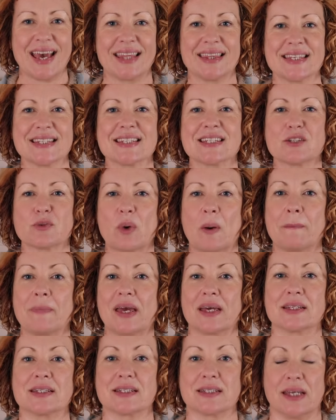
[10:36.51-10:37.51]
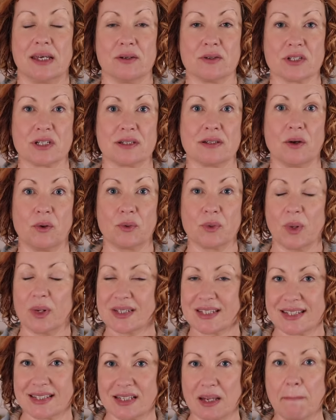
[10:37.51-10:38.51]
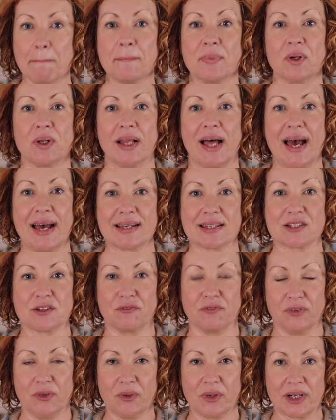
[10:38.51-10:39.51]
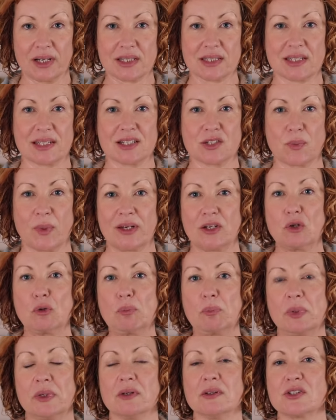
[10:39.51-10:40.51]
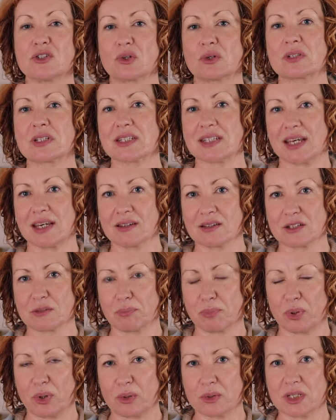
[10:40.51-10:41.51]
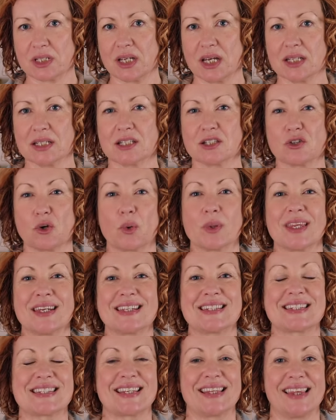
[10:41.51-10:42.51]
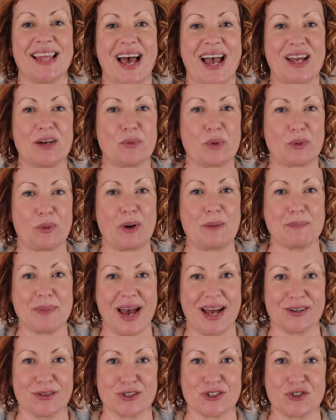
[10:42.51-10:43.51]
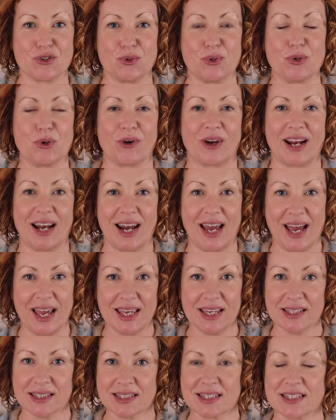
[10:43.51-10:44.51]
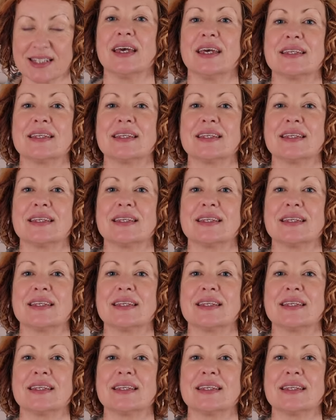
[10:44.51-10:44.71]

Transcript: And this is what makes sales so simple as a florist, is when you build your sales process so that it's in line with what matters to your clients,